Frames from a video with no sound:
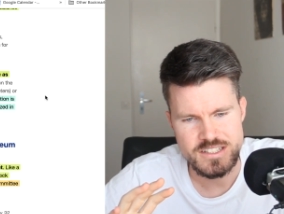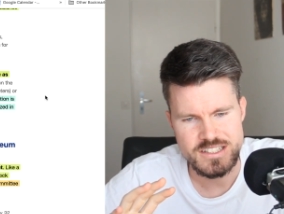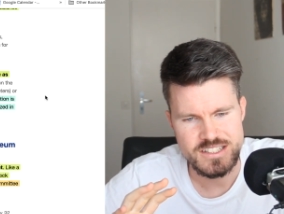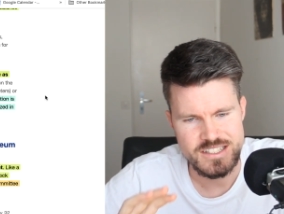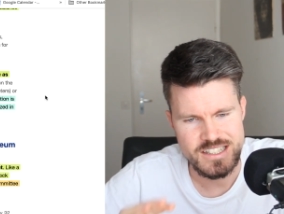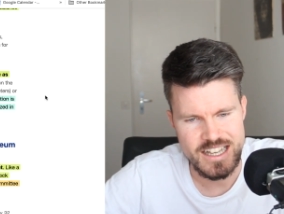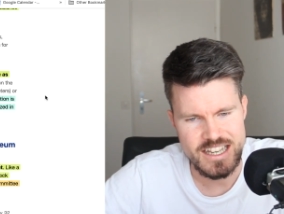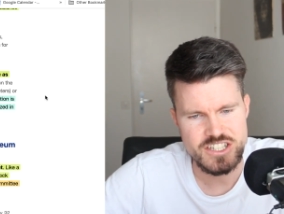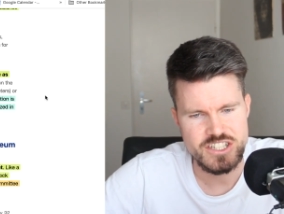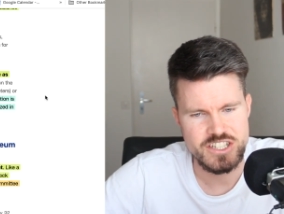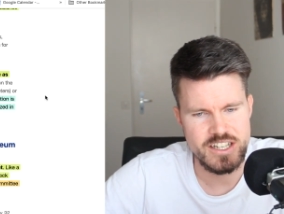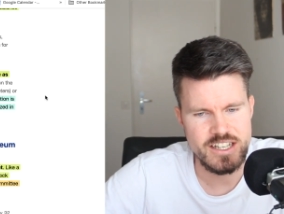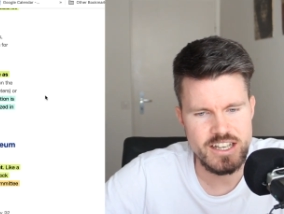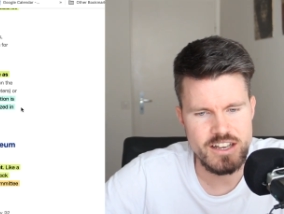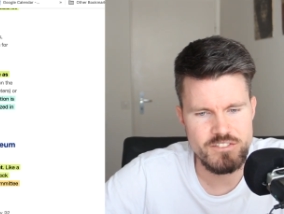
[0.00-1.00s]

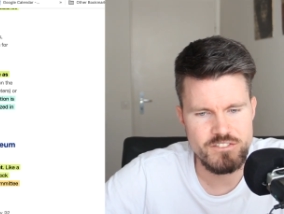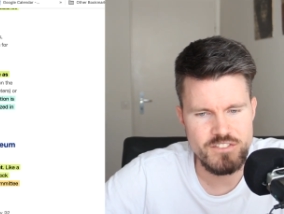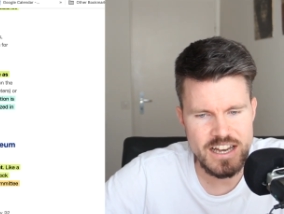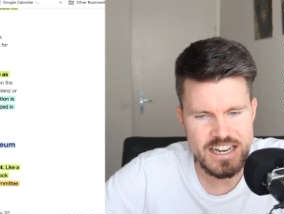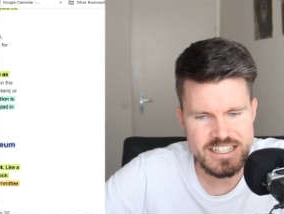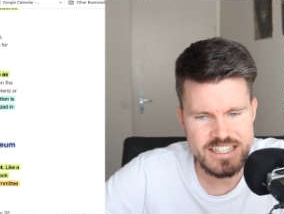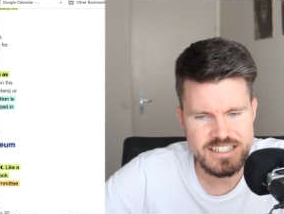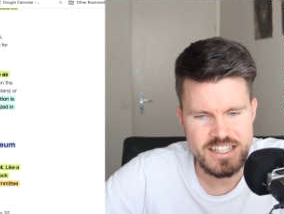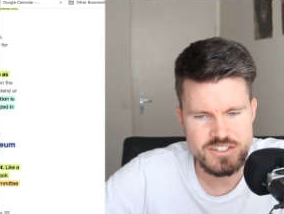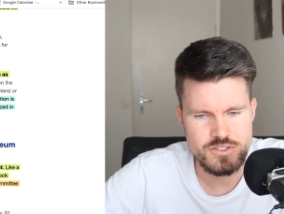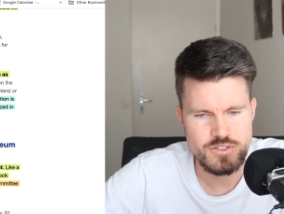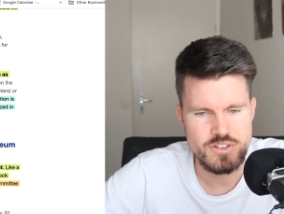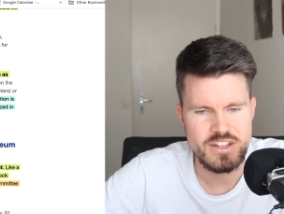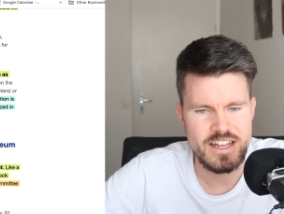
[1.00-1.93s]
slashing a validator